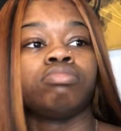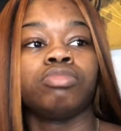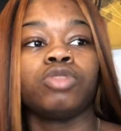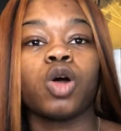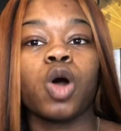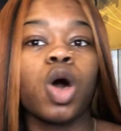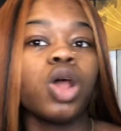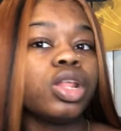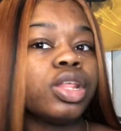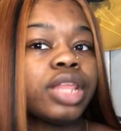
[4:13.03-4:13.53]

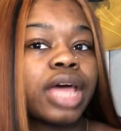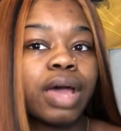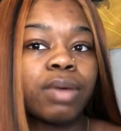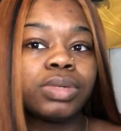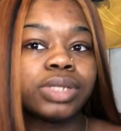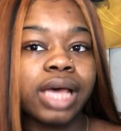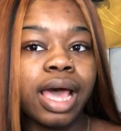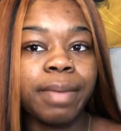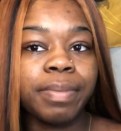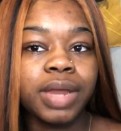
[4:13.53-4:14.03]
all of that
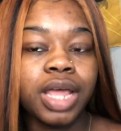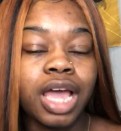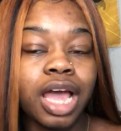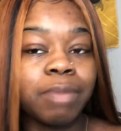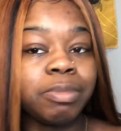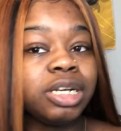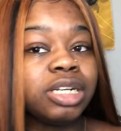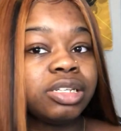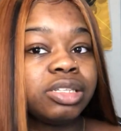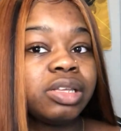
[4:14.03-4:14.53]
was happening. I
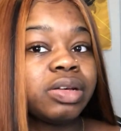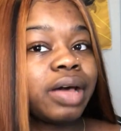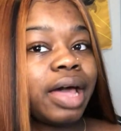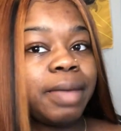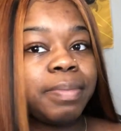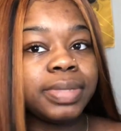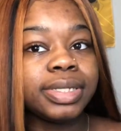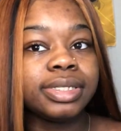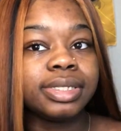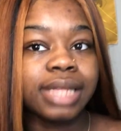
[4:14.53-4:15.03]
mean, it still
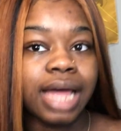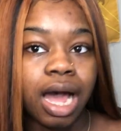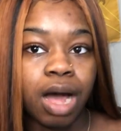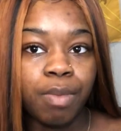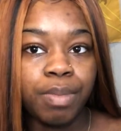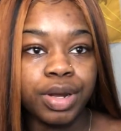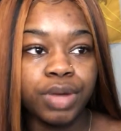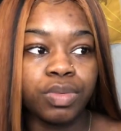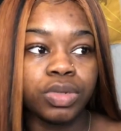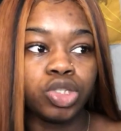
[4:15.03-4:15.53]
happens now,
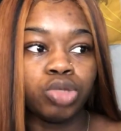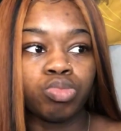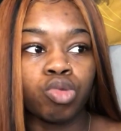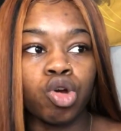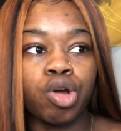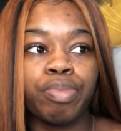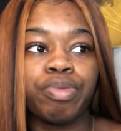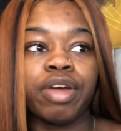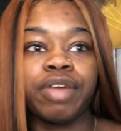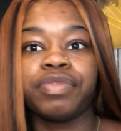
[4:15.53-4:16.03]
but it was
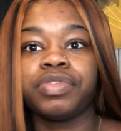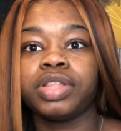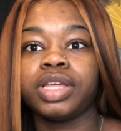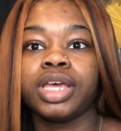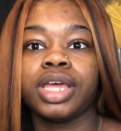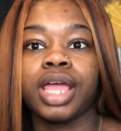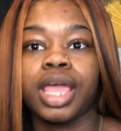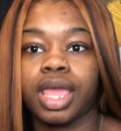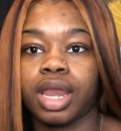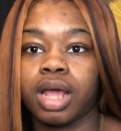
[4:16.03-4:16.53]
more
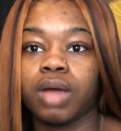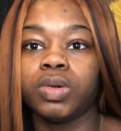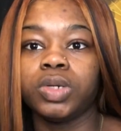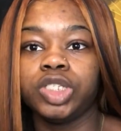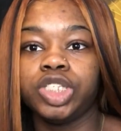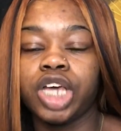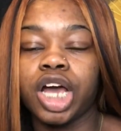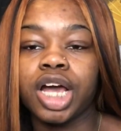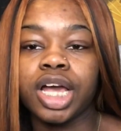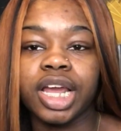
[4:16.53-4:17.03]
prevalent, and I
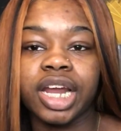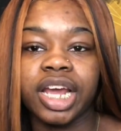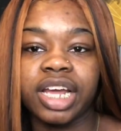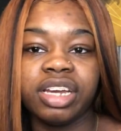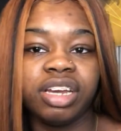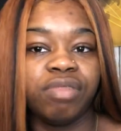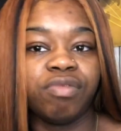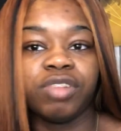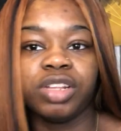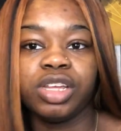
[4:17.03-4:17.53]
was young and I
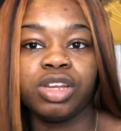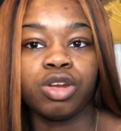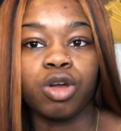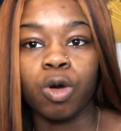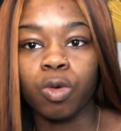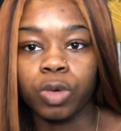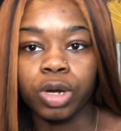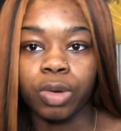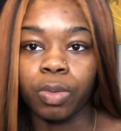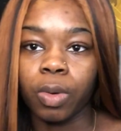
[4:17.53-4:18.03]
didn't really know
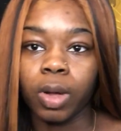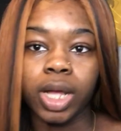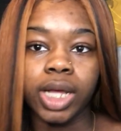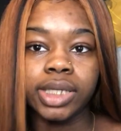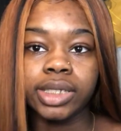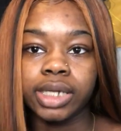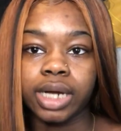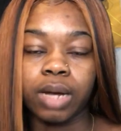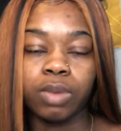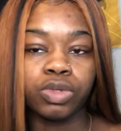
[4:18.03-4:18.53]
what it was,
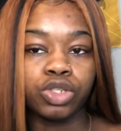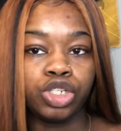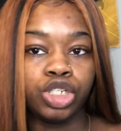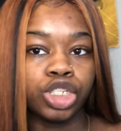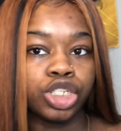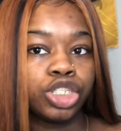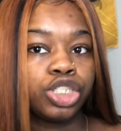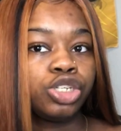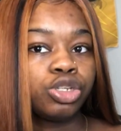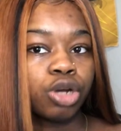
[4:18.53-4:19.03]
and I was
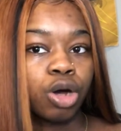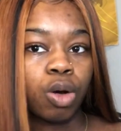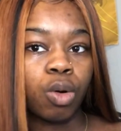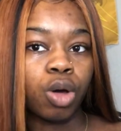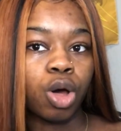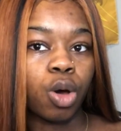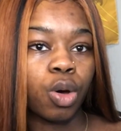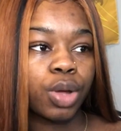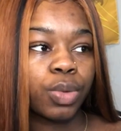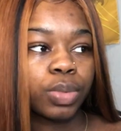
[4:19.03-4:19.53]
just,
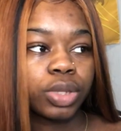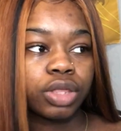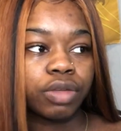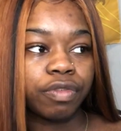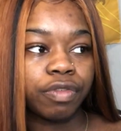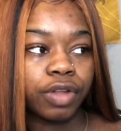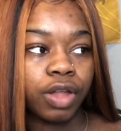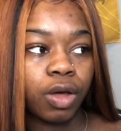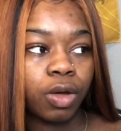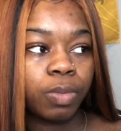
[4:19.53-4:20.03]
going with the
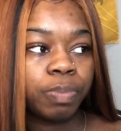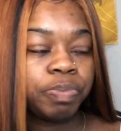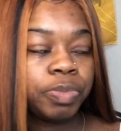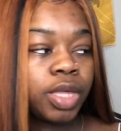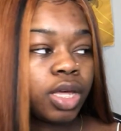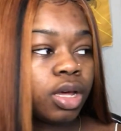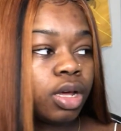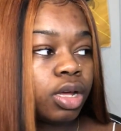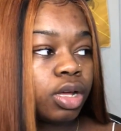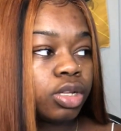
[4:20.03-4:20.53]
flow.
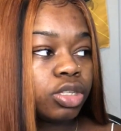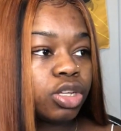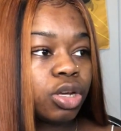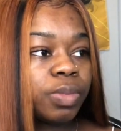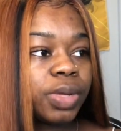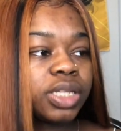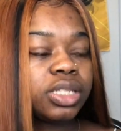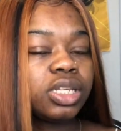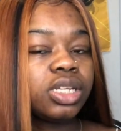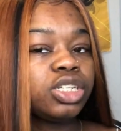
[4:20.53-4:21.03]
So
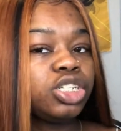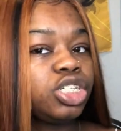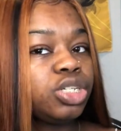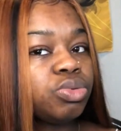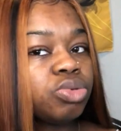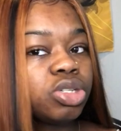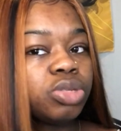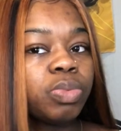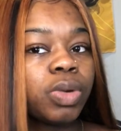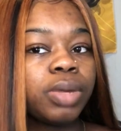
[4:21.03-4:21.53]
basically, she
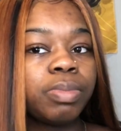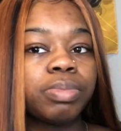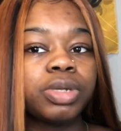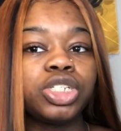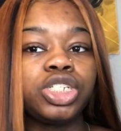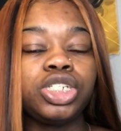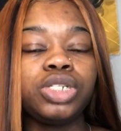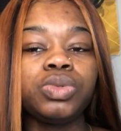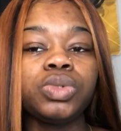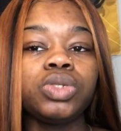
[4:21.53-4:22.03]
was one
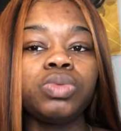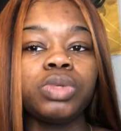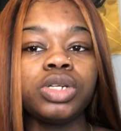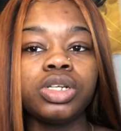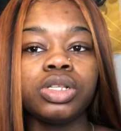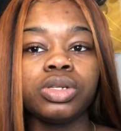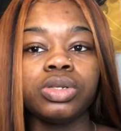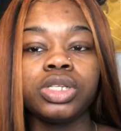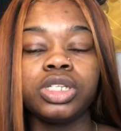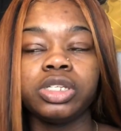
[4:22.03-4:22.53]
of
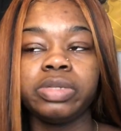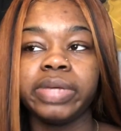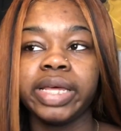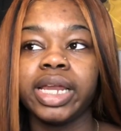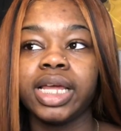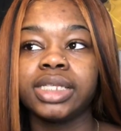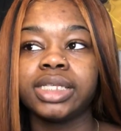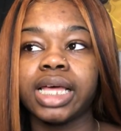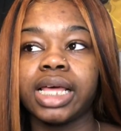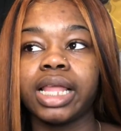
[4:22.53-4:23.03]
those
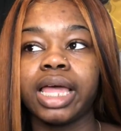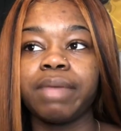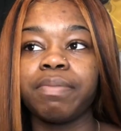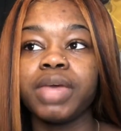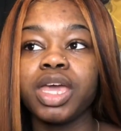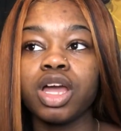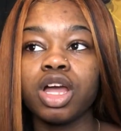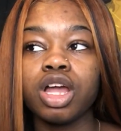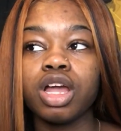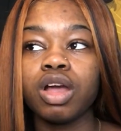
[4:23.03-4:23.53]
Hispanics that like
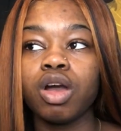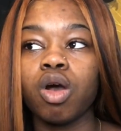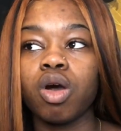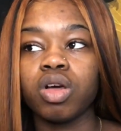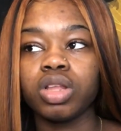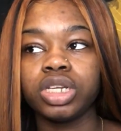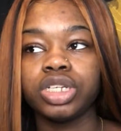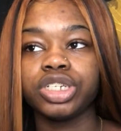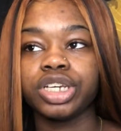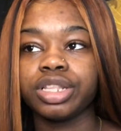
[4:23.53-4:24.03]
me and her
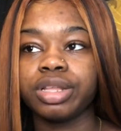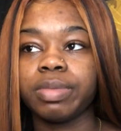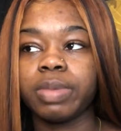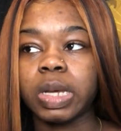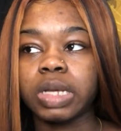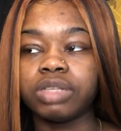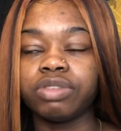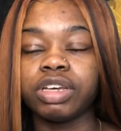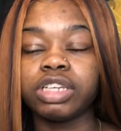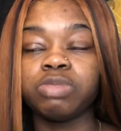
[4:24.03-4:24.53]
called each other
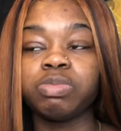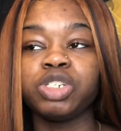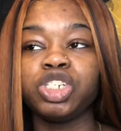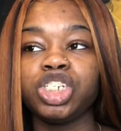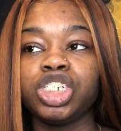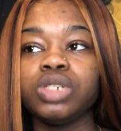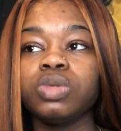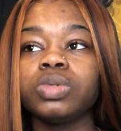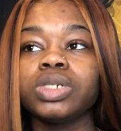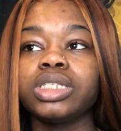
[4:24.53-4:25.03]
best friends, but
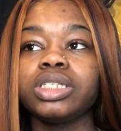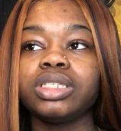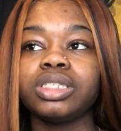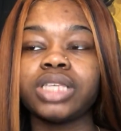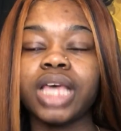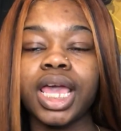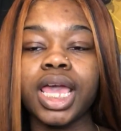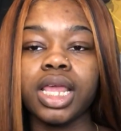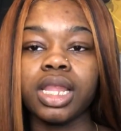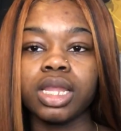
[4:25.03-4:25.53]
she would
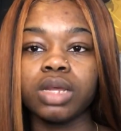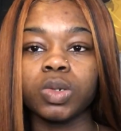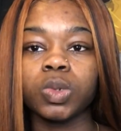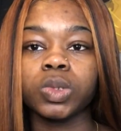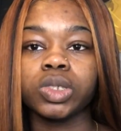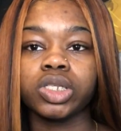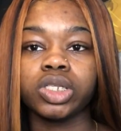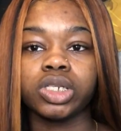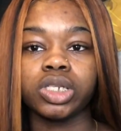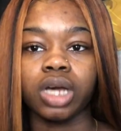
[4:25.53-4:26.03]
say little
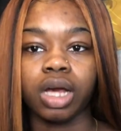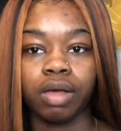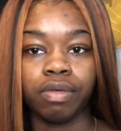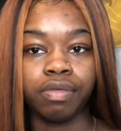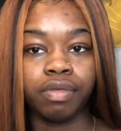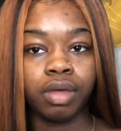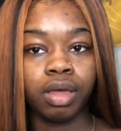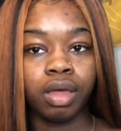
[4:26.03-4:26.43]
stuff